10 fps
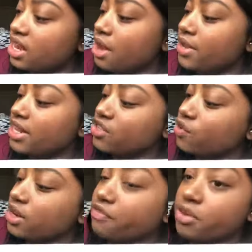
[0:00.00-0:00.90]
Now with this
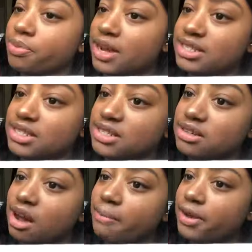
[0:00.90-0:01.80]
one, if you press this
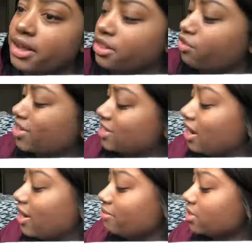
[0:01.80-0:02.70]
top button 3
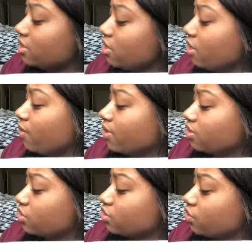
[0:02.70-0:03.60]
times,
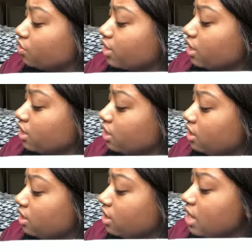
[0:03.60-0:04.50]
1, 2, 3,
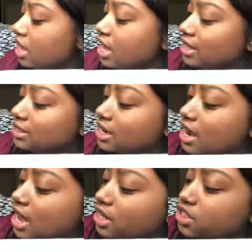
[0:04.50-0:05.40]
it's gonna
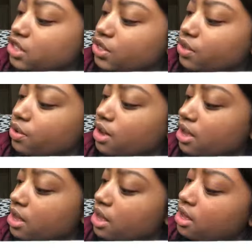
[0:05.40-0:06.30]
ask you
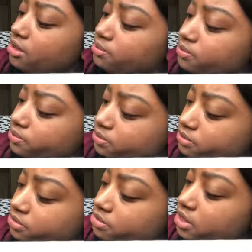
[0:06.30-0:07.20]

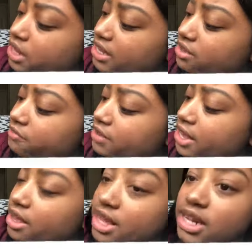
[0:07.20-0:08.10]
like the
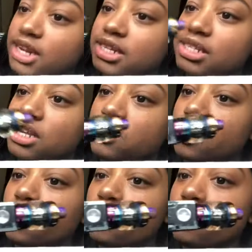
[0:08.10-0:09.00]
fit, and then it says
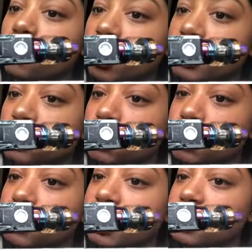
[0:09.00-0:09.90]
1,
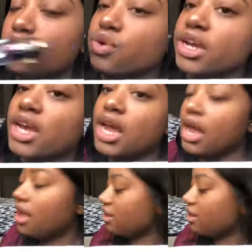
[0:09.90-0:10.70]
2, and 3.